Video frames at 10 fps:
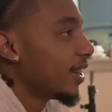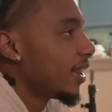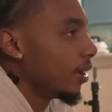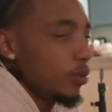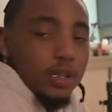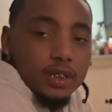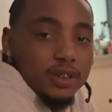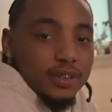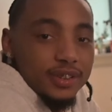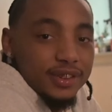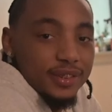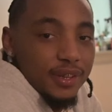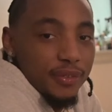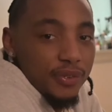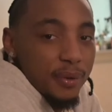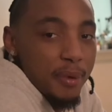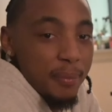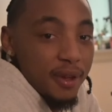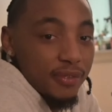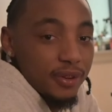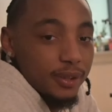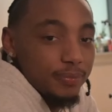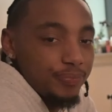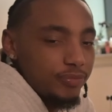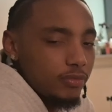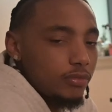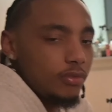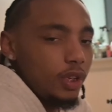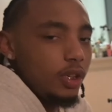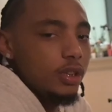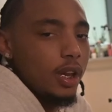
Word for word: Hey, okay. tell him you do his turn. Yes, yes,